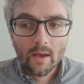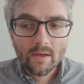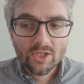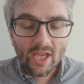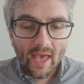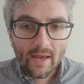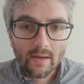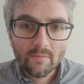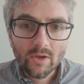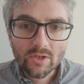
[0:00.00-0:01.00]
shared
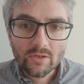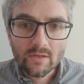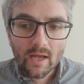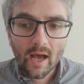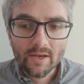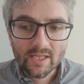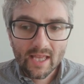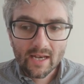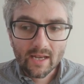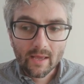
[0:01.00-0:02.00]
and mutual
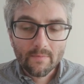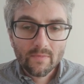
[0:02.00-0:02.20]
understanding.